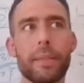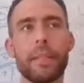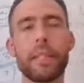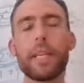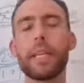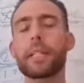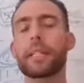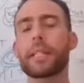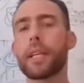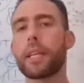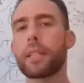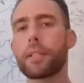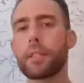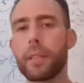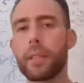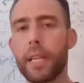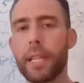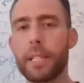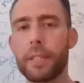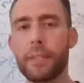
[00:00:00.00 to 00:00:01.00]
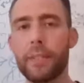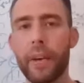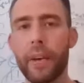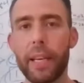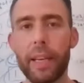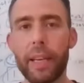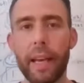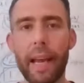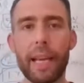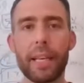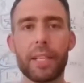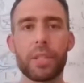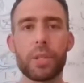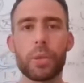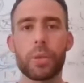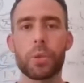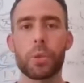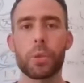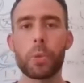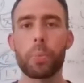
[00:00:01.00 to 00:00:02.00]
decentralized
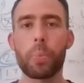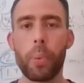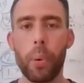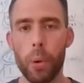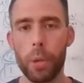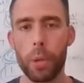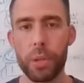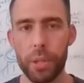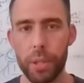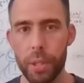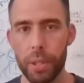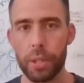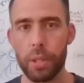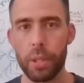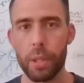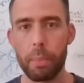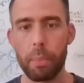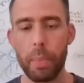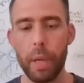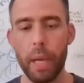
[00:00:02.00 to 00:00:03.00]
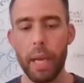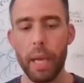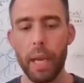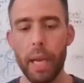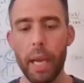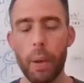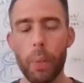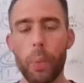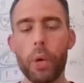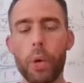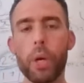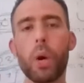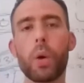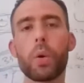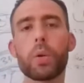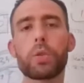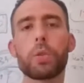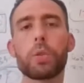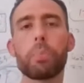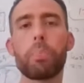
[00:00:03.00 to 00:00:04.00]
financial support system. And we're
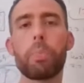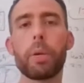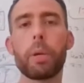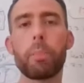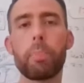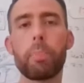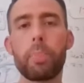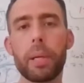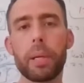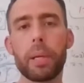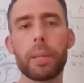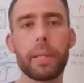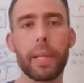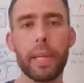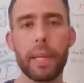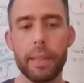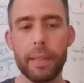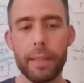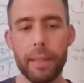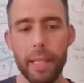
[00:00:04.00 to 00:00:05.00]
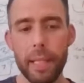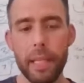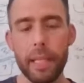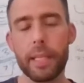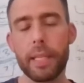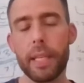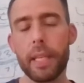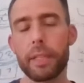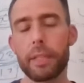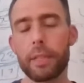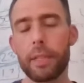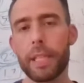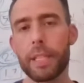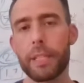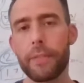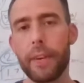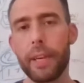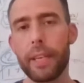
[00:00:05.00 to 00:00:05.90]
going to be building decentralized